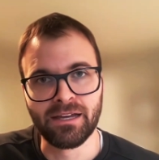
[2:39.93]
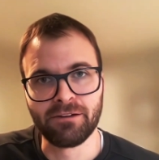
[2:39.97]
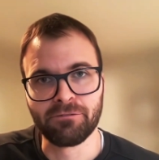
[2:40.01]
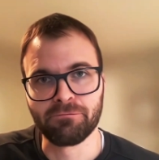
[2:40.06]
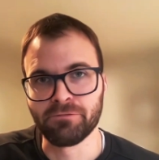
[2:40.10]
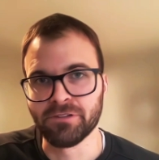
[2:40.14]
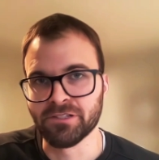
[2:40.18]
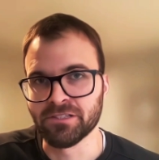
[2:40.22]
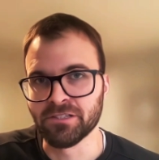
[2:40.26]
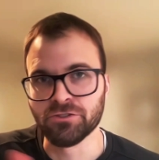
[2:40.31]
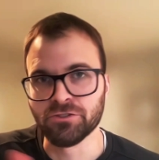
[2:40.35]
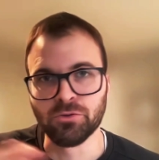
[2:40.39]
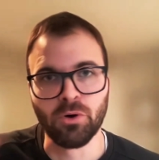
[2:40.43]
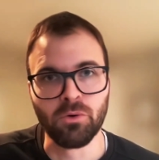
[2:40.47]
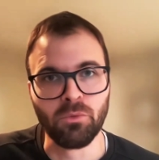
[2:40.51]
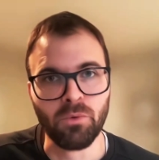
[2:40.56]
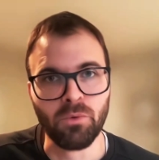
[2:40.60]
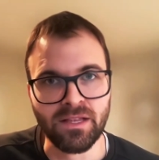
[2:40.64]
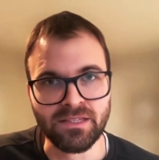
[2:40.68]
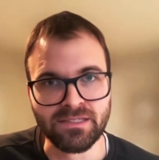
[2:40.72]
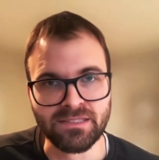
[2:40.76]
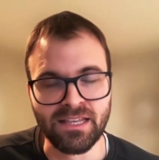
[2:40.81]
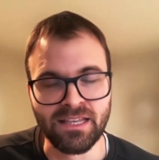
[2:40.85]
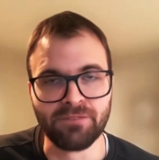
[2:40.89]
residual
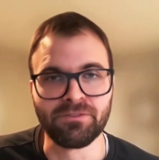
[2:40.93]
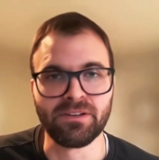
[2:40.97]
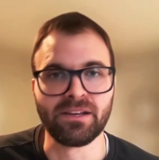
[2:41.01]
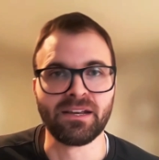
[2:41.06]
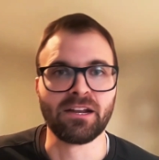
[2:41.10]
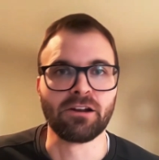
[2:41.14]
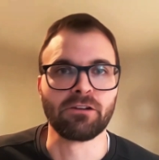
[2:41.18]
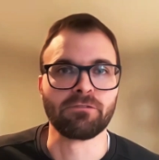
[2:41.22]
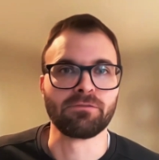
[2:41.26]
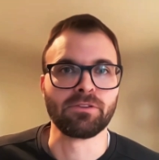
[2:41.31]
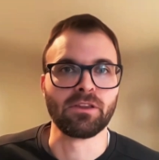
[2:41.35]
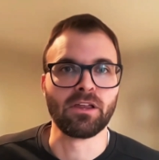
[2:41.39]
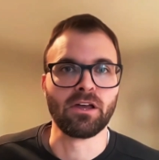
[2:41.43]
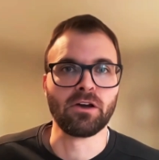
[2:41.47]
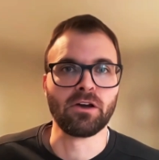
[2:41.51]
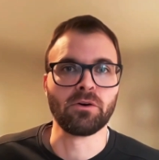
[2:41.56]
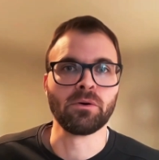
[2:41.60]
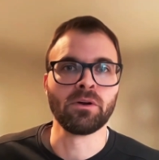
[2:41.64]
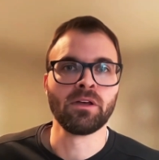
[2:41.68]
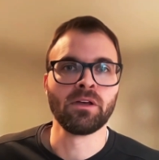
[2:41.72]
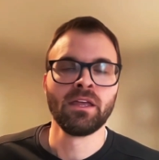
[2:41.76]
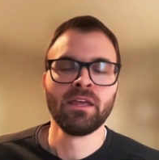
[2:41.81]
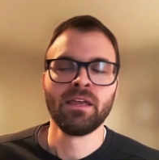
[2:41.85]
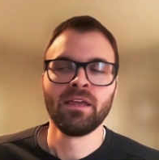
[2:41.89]
ones left in Airflow
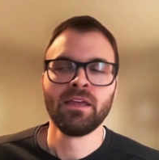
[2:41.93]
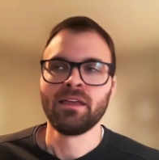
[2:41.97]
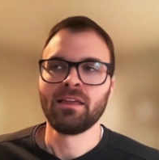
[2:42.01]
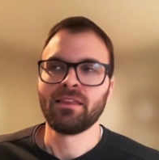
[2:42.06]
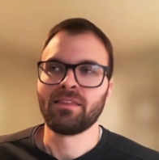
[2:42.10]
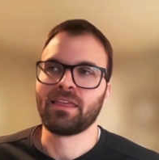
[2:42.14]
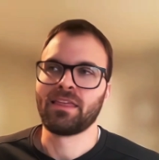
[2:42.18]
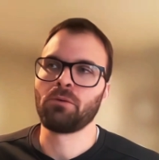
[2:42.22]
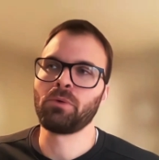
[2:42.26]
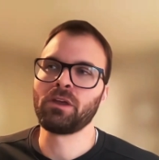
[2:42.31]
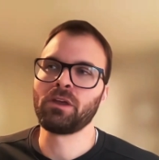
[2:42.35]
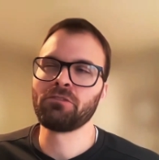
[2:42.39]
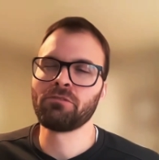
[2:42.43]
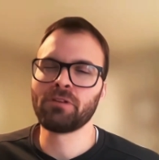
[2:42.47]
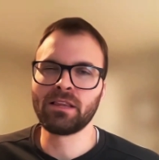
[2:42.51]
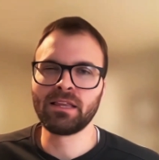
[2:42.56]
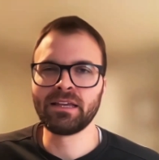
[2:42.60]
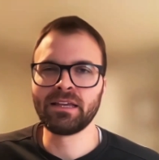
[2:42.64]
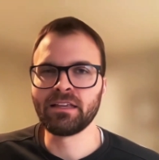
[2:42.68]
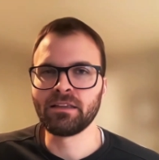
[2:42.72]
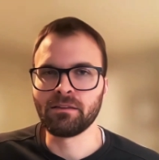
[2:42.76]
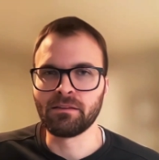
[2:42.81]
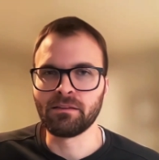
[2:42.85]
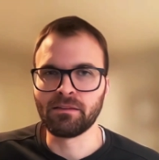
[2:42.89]
that we
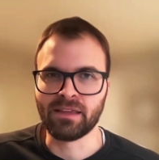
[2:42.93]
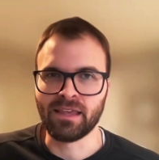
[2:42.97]
really